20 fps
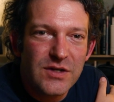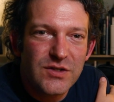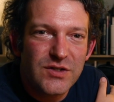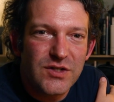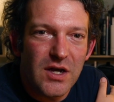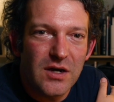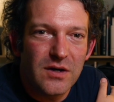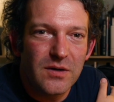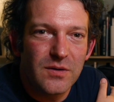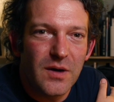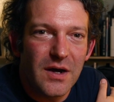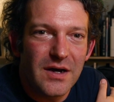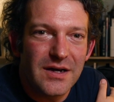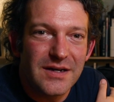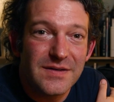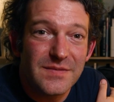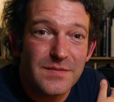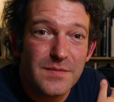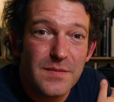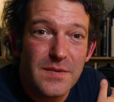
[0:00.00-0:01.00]
So
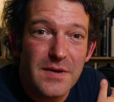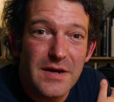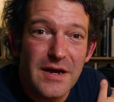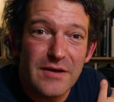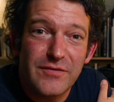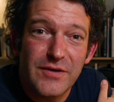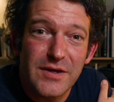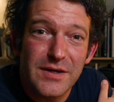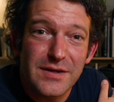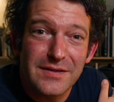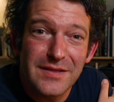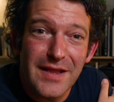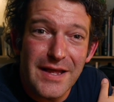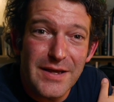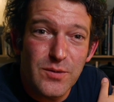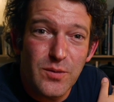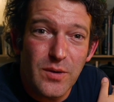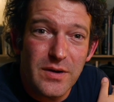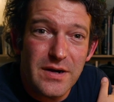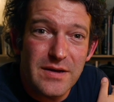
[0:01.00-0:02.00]
uh, if you
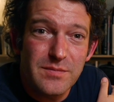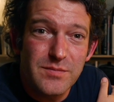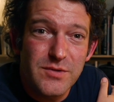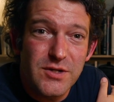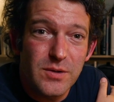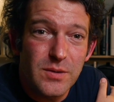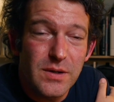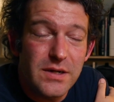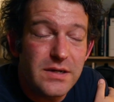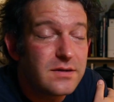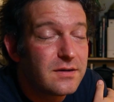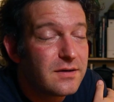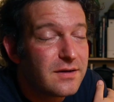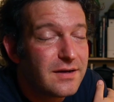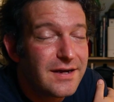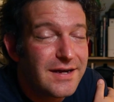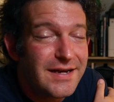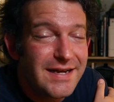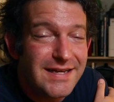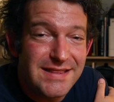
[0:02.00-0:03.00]
like what I'm doing,
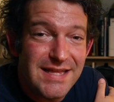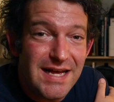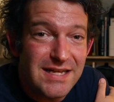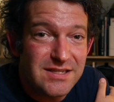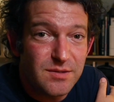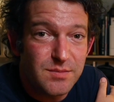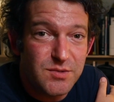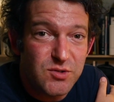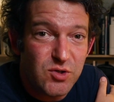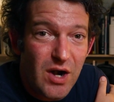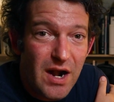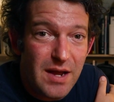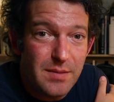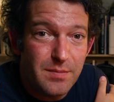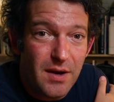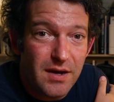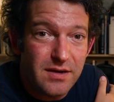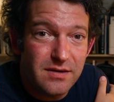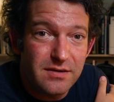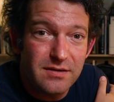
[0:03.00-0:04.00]
hit that
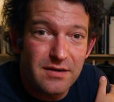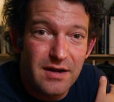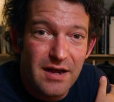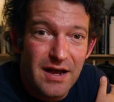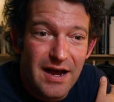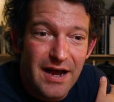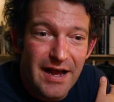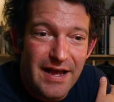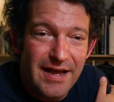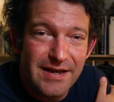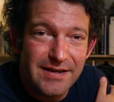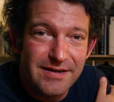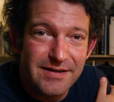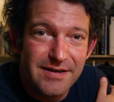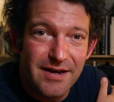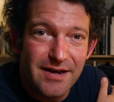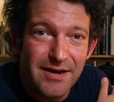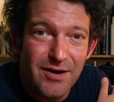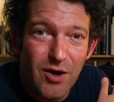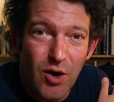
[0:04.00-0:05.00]
subscribe button,
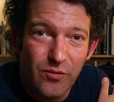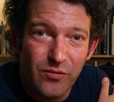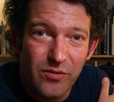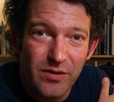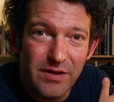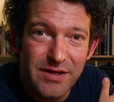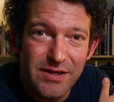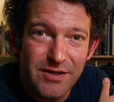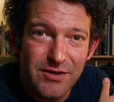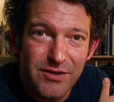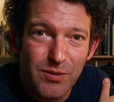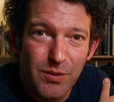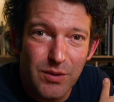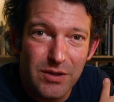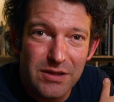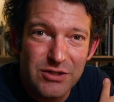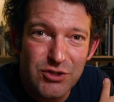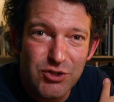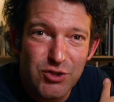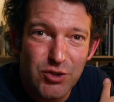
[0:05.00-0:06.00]
and uh, hopefully you
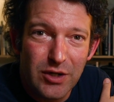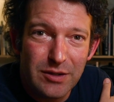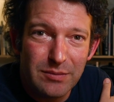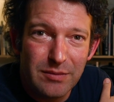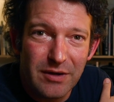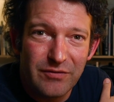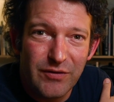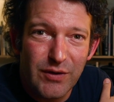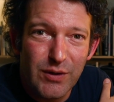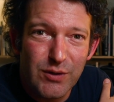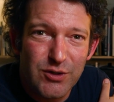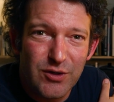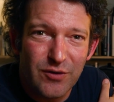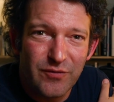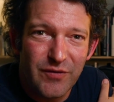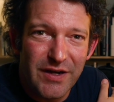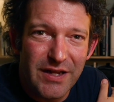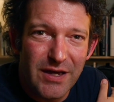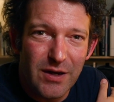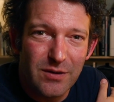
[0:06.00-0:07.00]
will enjoy my
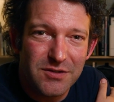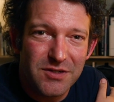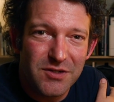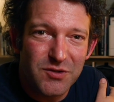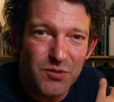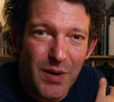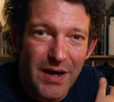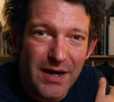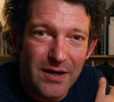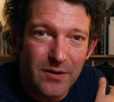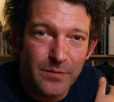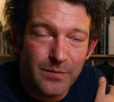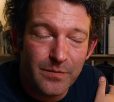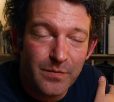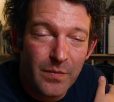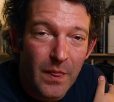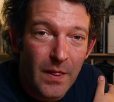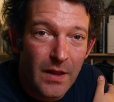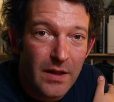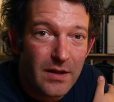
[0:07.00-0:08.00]
future videos as
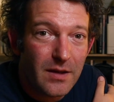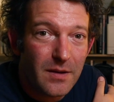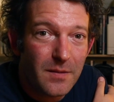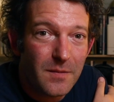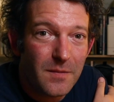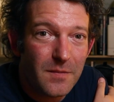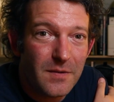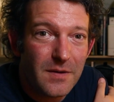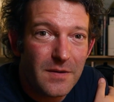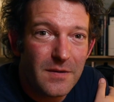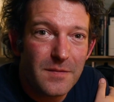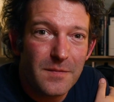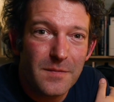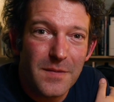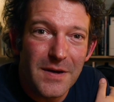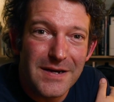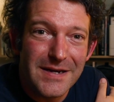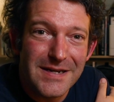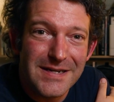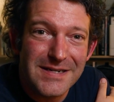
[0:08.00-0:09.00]
well.
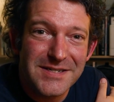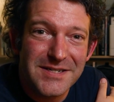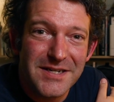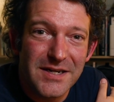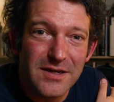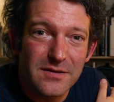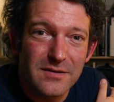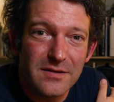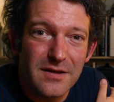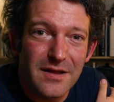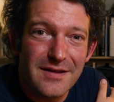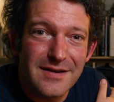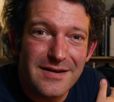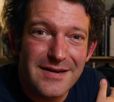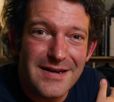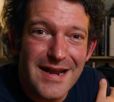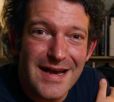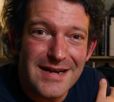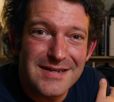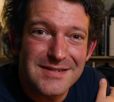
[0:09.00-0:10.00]
But until
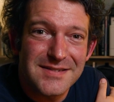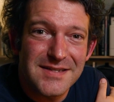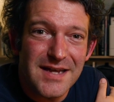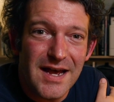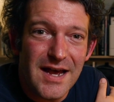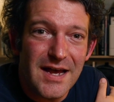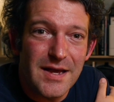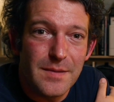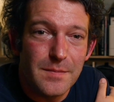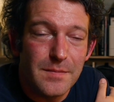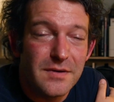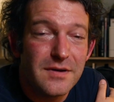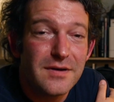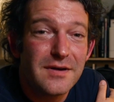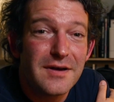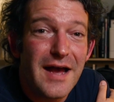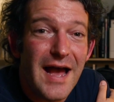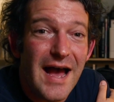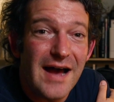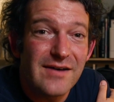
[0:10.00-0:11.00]
next time,
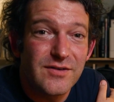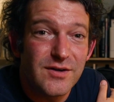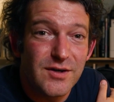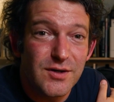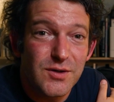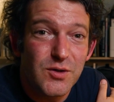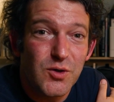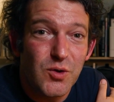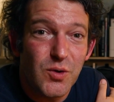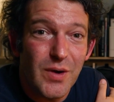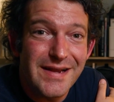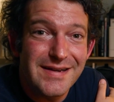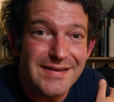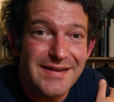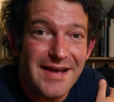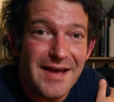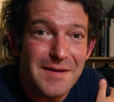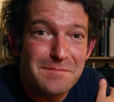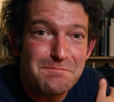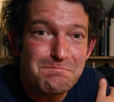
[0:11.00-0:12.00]
have a
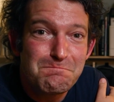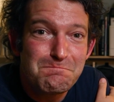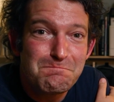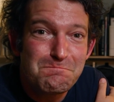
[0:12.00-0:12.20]
great day.